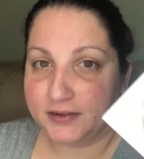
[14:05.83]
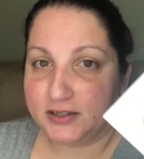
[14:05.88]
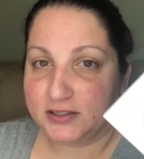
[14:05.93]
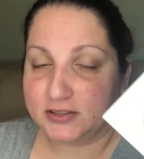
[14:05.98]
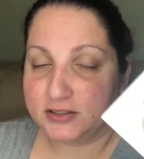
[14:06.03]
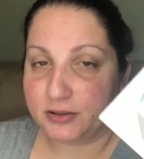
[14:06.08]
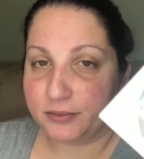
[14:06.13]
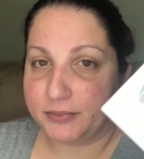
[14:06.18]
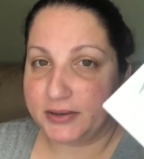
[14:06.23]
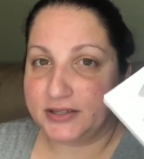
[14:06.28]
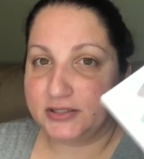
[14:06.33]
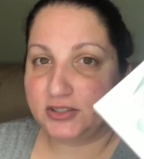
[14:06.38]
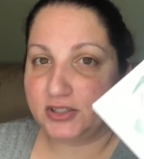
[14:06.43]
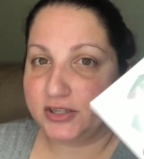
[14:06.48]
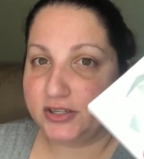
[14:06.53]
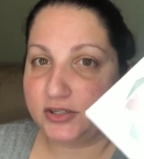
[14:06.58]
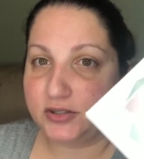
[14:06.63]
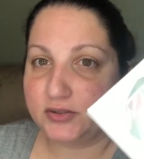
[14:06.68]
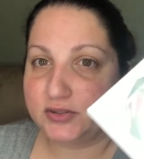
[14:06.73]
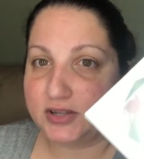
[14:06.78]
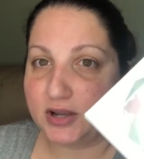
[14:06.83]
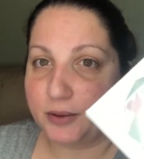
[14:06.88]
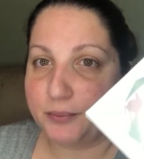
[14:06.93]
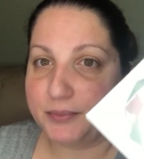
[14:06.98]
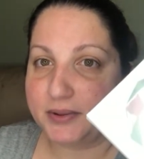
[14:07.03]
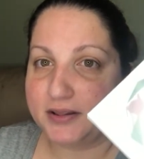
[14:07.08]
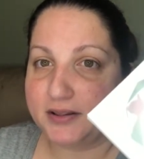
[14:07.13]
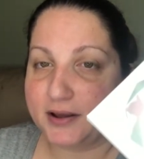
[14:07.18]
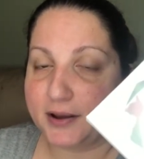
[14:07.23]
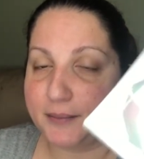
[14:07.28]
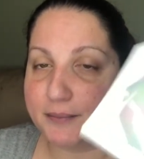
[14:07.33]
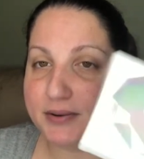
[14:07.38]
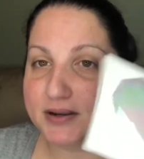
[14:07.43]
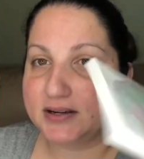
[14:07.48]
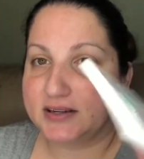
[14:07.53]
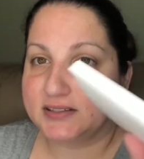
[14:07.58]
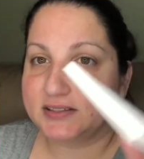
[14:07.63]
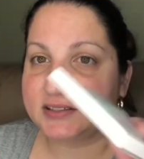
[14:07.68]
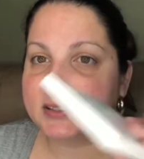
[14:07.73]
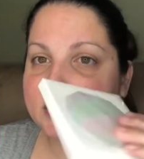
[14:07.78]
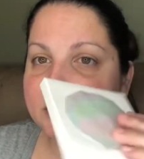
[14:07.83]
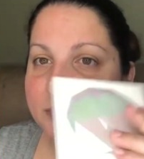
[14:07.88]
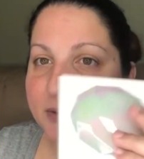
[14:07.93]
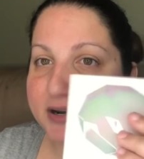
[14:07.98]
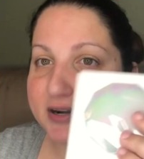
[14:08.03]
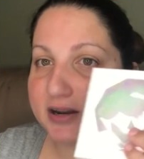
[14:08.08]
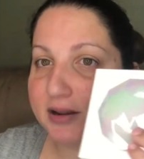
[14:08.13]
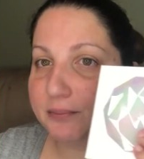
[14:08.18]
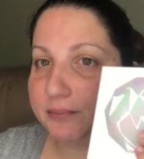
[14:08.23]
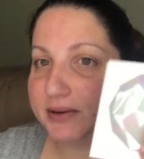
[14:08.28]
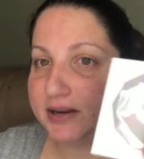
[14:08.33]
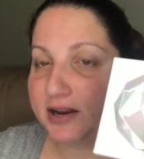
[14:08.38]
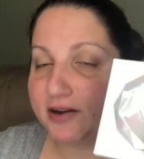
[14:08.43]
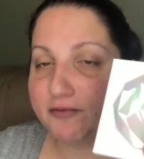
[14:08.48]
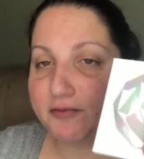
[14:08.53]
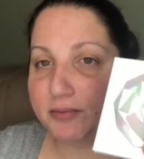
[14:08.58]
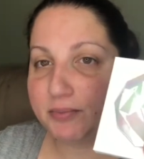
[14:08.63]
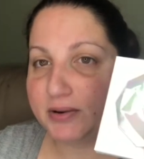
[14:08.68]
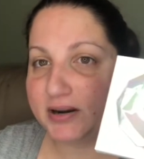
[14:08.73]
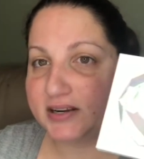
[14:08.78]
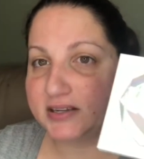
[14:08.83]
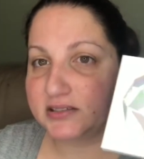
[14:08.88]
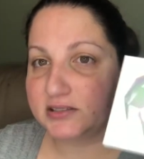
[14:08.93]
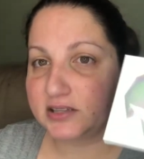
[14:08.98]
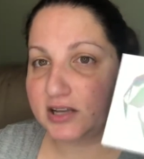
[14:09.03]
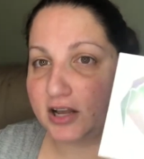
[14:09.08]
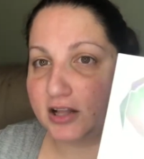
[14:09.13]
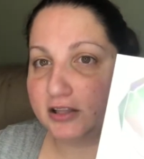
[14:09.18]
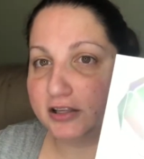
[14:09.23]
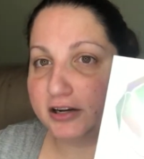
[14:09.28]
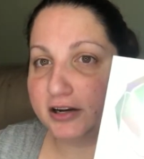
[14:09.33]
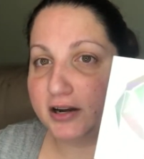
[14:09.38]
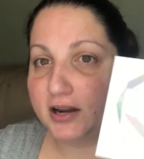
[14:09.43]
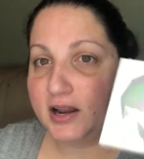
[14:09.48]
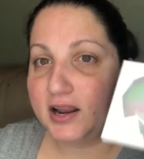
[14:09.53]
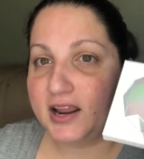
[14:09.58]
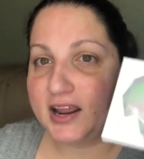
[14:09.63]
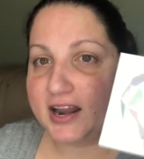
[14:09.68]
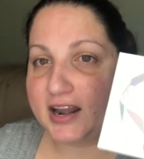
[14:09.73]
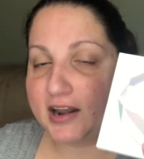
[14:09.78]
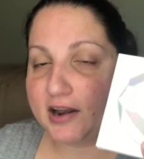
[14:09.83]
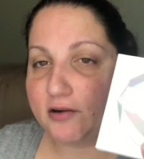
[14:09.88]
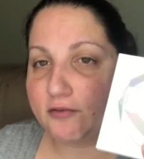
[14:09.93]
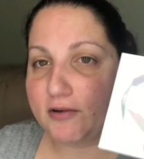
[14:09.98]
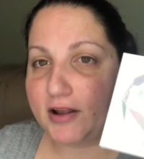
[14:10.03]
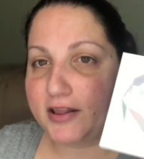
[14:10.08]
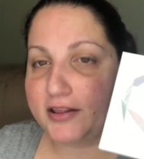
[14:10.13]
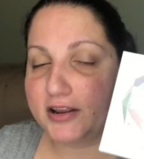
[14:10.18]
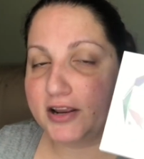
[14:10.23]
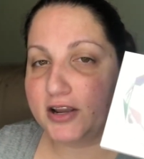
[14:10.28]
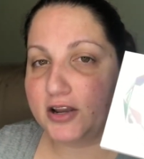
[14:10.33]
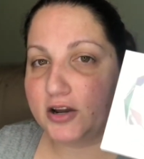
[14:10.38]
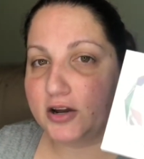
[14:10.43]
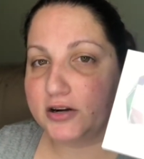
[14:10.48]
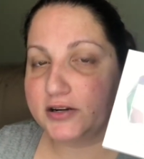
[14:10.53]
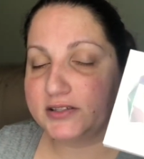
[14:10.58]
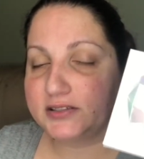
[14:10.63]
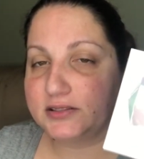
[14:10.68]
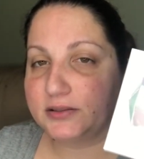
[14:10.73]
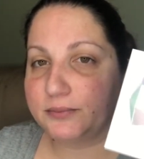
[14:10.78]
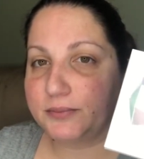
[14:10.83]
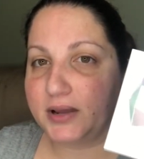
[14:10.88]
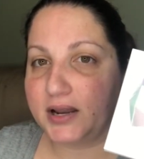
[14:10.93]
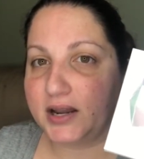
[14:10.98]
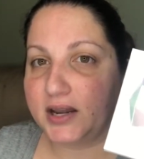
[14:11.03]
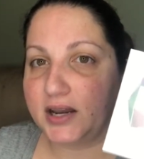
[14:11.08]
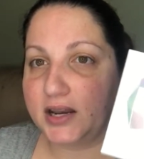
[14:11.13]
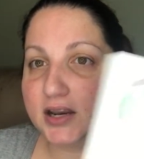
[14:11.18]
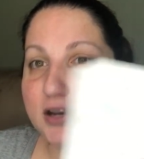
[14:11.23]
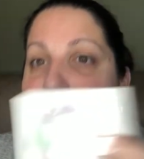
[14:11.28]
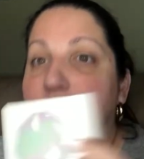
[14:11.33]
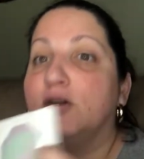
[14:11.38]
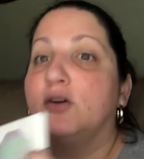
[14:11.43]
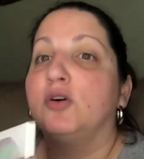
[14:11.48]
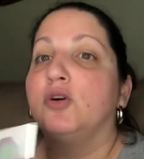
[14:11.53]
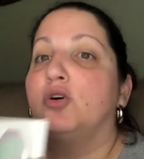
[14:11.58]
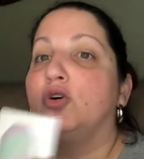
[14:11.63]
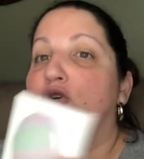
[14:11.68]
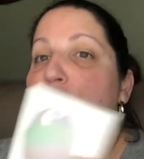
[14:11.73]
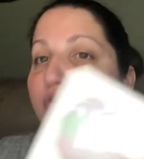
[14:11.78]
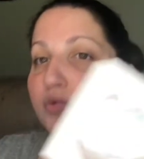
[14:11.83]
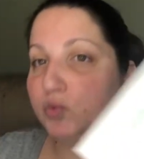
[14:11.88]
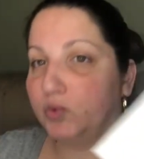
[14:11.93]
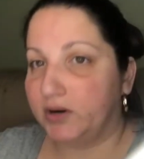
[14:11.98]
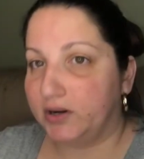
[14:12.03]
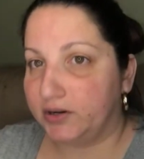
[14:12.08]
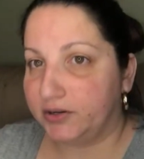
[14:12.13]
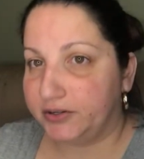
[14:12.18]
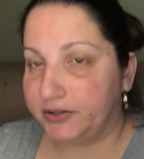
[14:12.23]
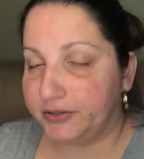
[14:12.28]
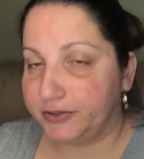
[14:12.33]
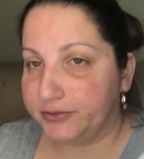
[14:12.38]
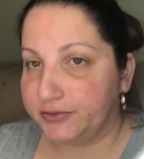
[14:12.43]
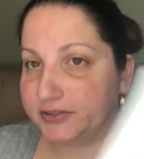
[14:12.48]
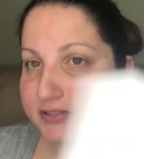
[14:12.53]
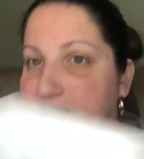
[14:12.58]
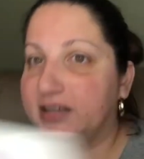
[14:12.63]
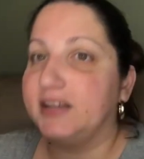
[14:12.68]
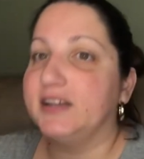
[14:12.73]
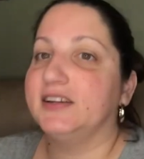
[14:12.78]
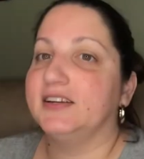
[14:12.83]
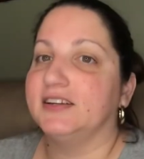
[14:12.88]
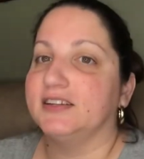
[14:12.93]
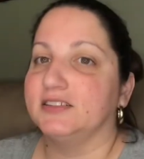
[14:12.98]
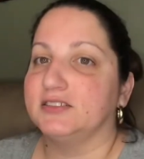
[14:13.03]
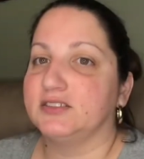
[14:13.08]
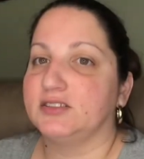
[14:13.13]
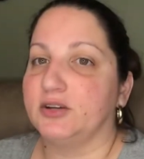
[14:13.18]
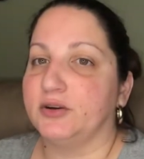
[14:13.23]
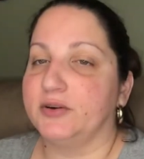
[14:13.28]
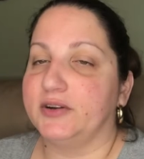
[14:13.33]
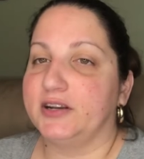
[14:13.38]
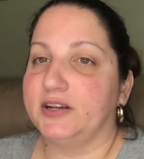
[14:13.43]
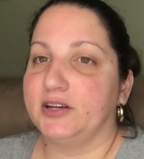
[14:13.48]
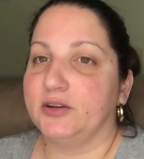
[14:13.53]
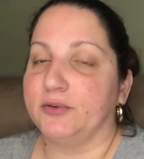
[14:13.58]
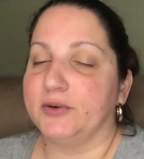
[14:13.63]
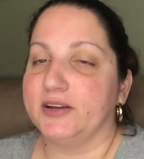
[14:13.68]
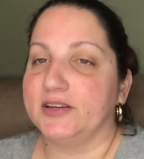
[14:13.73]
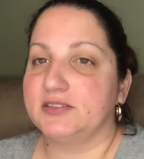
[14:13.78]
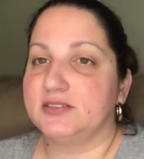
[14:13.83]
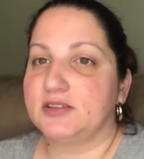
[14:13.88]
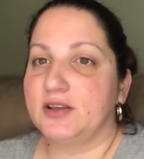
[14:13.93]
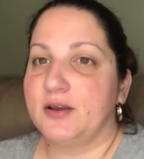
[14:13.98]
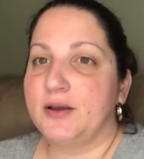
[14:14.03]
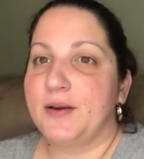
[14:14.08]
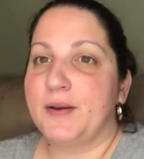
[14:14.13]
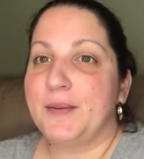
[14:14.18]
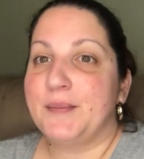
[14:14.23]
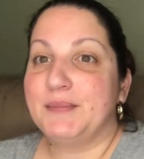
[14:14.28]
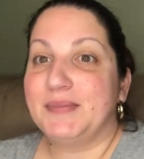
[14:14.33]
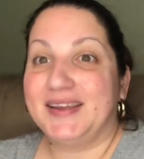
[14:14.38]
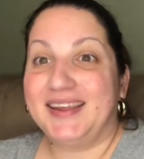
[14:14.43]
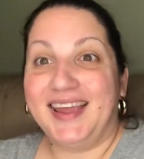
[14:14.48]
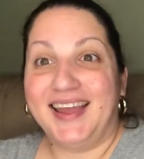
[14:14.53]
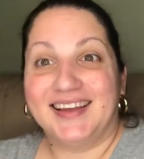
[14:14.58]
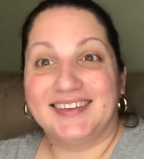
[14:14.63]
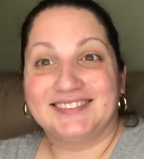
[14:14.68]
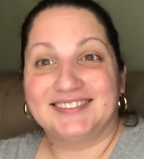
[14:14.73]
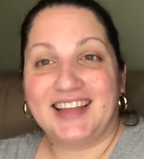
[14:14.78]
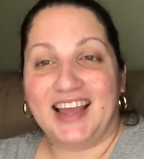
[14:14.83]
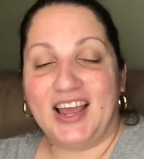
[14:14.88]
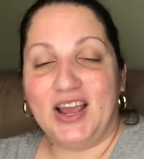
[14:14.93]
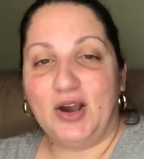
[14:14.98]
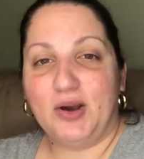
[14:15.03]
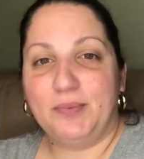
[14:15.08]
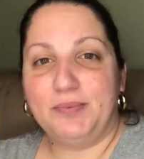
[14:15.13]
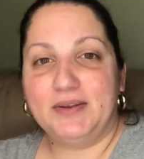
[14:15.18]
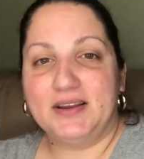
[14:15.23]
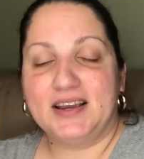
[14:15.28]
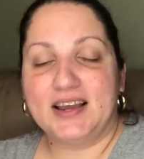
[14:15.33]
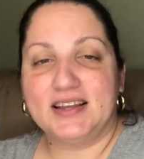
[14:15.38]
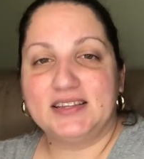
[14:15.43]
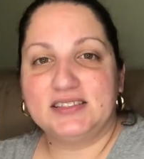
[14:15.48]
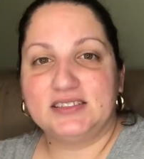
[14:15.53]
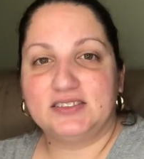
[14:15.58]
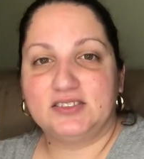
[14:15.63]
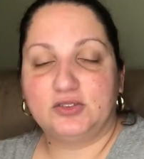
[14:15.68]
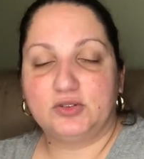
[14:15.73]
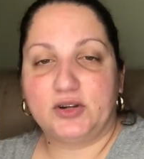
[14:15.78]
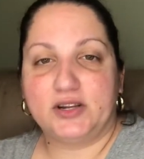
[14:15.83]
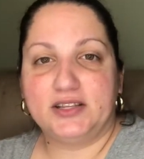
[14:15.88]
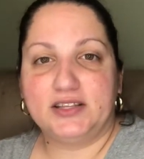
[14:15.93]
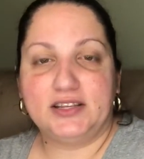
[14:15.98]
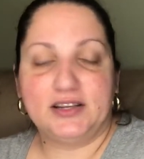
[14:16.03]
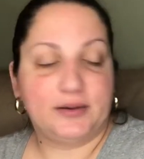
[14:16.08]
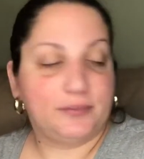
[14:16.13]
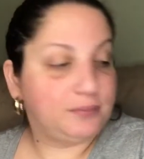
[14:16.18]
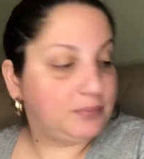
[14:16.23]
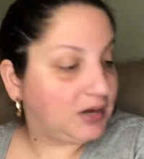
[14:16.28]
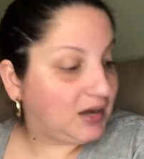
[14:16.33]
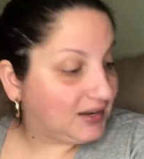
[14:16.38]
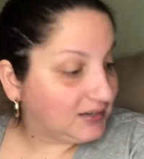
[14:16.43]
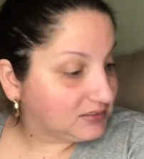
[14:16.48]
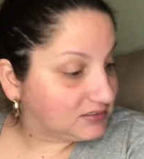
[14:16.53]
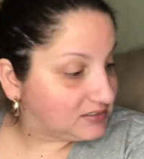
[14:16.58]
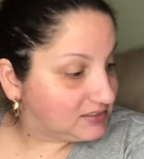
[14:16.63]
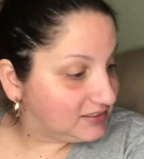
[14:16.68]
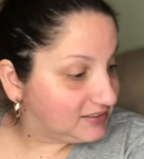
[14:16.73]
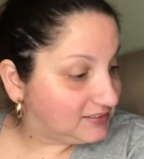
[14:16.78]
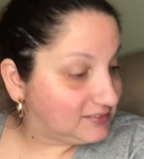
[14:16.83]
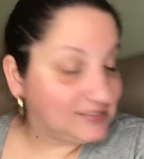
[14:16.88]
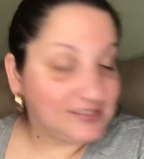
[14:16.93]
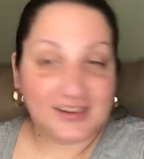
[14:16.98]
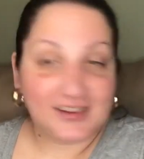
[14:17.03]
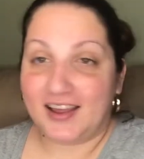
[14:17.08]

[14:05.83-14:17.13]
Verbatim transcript: So make sure you tell me that because this might not be everybody's color and I'd rather go to somebody who will use it and so anyways. But yeah, I hope you guys enjoyed the unboxing.